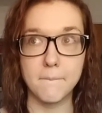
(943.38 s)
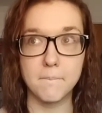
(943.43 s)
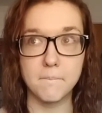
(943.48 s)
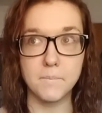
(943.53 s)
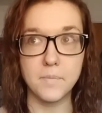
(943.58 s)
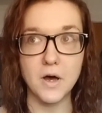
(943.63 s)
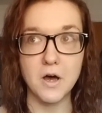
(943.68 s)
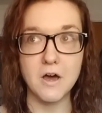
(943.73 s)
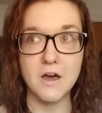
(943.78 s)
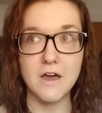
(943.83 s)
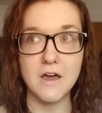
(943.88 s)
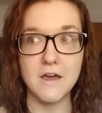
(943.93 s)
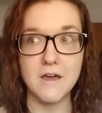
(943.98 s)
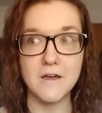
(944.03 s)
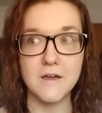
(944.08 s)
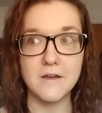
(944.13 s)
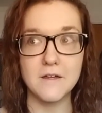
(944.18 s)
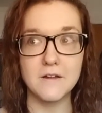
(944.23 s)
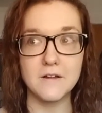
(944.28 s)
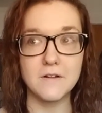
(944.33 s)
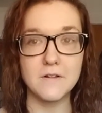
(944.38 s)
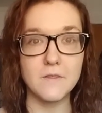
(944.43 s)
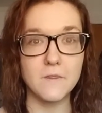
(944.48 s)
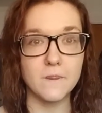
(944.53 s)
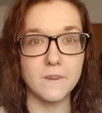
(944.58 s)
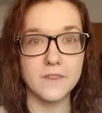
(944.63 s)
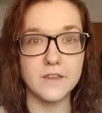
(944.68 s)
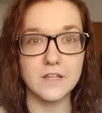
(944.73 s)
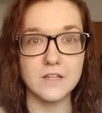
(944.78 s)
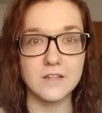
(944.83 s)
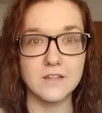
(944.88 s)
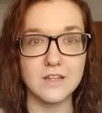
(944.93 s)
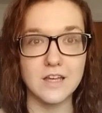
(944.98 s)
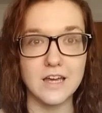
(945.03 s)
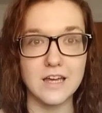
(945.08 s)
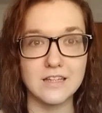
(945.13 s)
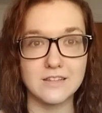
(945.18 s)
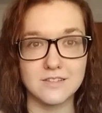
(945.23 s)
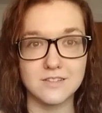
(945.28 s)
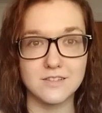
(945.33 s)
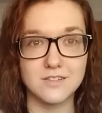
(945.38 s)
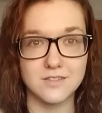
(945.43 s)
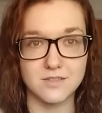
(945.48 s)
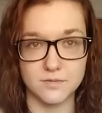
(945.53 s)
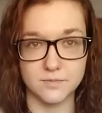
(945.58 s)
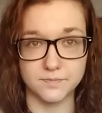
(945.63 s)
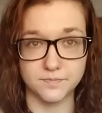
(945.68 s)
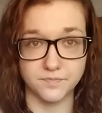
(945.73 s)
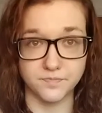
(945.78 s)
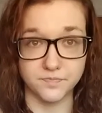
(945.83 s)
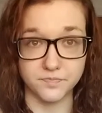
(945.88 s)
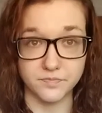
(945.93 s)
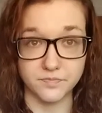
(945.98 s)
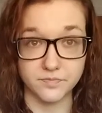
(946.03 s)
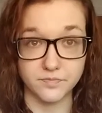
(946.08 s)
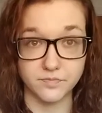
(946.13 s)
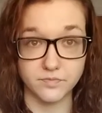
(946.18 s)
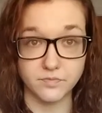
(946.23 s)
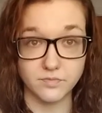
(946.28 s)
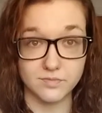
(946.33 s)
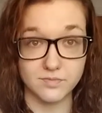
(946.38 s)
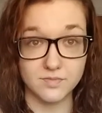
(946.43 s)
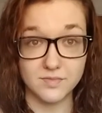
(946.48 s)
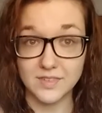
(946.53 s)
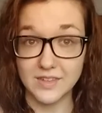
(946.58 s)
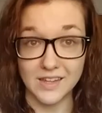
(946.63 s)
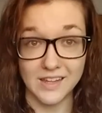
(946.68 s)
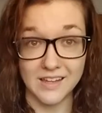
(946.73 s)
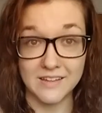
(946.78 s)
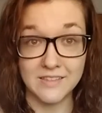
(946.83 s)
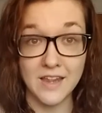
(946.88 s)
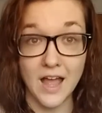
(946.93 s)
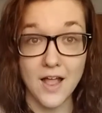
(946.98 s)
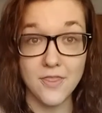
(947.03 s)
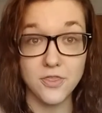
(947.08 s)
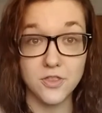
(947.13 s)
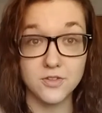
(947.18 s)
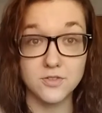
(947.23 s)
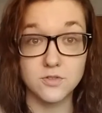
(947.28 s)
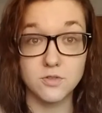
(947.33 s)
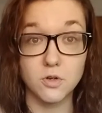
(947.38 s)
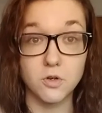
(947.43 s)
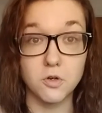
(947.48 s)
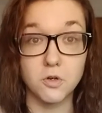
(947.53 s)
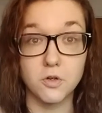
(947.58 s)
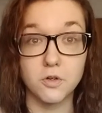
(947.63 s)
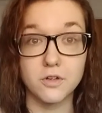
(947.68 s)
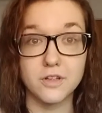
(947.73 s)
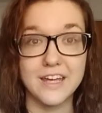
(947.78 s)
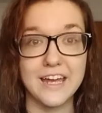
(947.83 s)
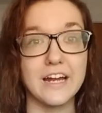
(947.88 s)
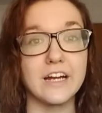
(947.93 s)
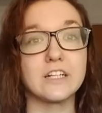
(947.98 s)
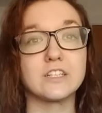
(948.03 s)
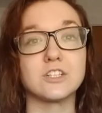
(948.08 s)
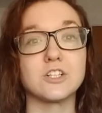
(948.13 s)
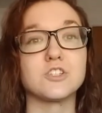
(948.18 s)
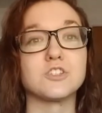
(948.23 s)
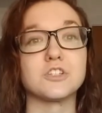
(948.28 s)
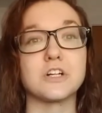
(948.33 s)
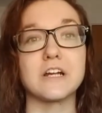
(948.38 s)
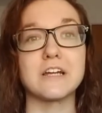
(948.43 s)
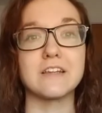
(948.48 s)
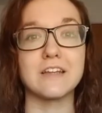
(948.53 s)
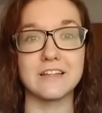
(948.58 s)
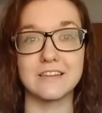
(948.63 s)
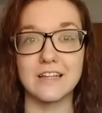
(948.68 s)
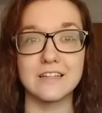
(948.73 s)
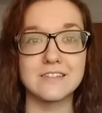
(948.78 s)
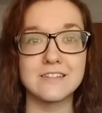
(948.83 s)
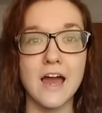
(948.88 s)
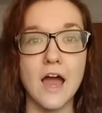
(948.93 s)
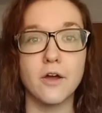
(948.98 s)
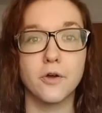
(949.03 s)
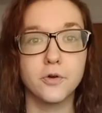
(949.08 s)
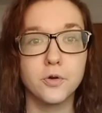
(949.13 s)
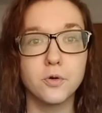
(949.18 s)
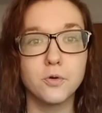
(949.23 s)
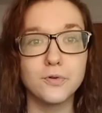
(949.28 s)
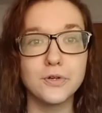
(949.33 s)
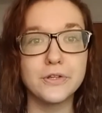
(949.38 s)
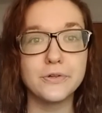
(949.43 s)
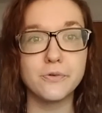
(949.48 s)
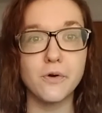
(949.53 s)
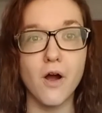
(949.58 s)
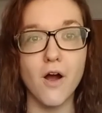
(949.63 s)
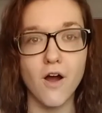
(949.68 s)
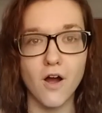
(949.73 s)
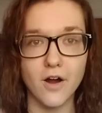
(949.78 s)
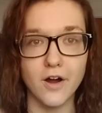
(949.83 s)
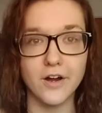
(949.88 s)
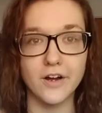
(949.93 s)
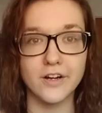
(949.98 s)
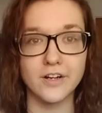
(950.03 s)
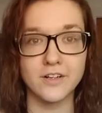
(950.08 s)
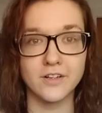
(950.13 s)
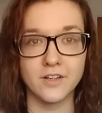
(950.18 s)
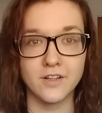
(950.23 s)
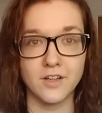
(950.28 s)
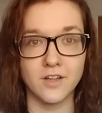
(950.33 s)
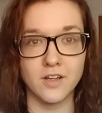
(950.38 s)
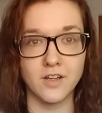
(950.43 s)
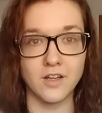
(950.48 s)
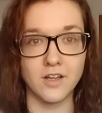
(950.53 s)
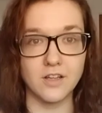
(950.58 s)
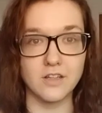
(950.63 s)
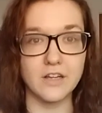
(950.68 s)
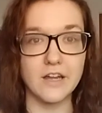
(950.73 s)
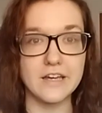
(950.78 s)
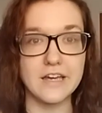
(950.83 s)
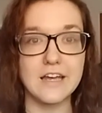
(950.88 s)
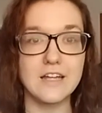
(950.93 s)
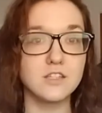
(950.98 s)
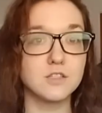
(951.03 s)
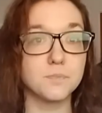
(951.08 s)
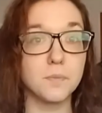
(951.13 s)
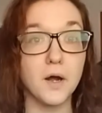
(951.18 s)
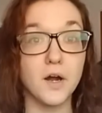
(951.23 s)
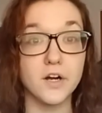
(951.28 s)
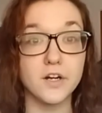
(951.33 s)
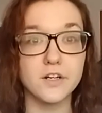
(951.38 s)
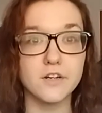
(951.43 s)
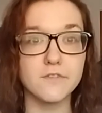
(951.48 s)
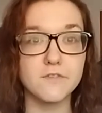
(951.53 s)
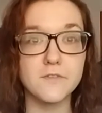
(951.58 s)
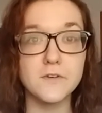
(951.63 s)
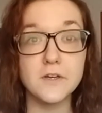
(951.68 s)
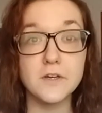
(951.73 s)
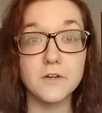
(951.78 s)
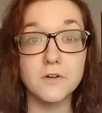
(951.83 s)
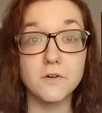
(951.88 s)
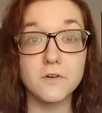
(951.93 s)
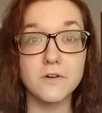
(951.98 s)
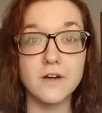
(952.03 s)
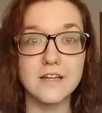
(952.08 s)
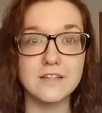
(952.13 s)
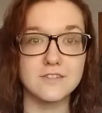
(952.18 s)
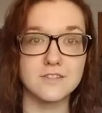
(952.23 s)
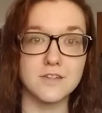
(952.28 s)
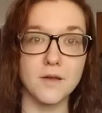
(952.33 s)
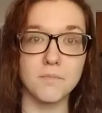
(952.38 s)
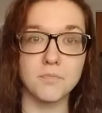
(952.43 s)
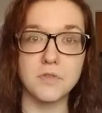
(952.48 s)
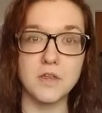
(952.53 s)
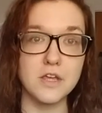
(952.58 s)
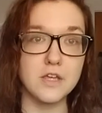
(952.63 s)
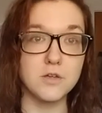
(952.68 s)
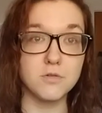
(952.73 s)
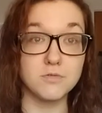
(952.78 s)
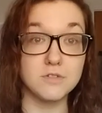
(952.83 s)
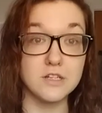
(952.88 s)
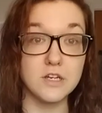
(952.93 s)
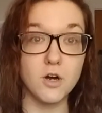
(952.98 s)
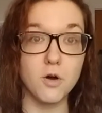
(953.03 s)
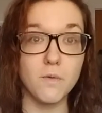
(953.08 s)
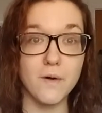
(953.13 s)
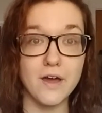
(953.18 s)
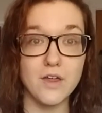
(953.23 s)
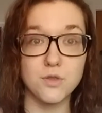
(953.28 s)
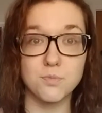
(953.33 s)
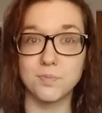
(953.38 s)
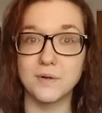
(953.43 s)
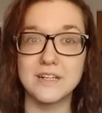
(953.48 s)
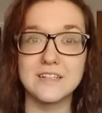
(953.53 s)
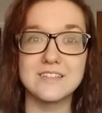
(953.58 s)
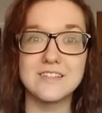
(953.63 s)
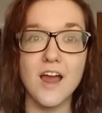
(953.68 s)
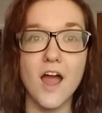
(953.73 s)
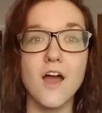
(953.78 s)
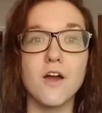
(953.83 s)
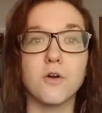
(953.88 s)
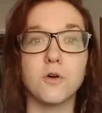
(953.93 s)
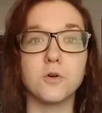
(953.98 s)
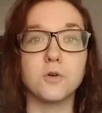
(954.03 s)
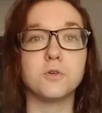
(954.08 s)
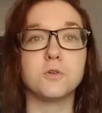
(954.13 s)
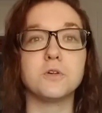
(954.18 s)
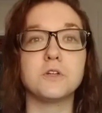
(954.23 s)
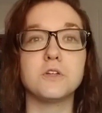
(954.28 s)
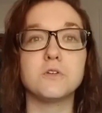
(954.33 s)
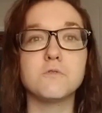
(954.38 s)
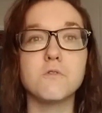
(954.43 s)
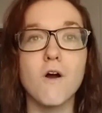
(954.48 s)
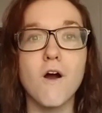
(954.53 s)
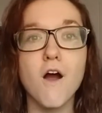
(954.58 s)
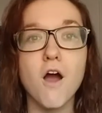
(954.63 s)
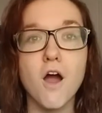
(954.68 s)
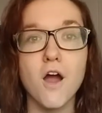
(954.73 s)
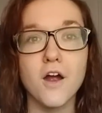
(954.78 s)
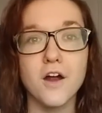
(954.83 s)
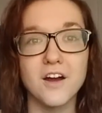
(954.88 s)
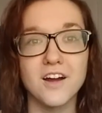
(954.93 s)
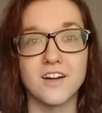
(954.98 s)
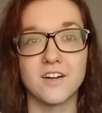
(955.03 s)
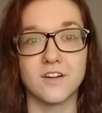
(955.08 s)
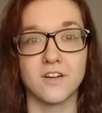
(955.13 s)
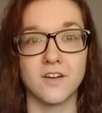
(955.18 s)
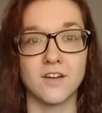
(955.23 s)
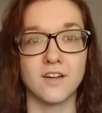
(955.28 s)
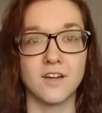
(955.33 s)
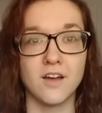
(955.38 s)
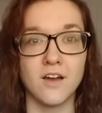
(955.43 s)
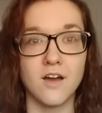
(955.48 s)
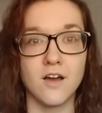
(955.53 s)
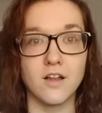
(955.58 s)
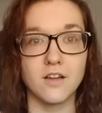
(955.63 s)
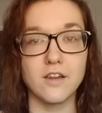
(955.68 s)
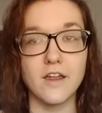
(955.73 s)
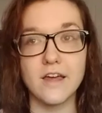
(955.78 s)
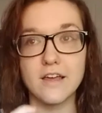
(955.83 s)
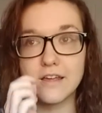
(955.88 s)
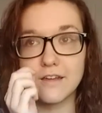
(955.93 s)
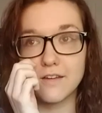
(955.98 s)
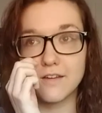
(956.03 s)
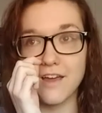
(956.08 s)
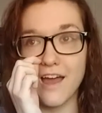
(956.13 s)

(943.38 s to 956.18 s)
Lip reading: But it's not the sole character trait. Like, that's not who you are. Like, it's part of you, it's something you deal with, but it's not who you are. Like,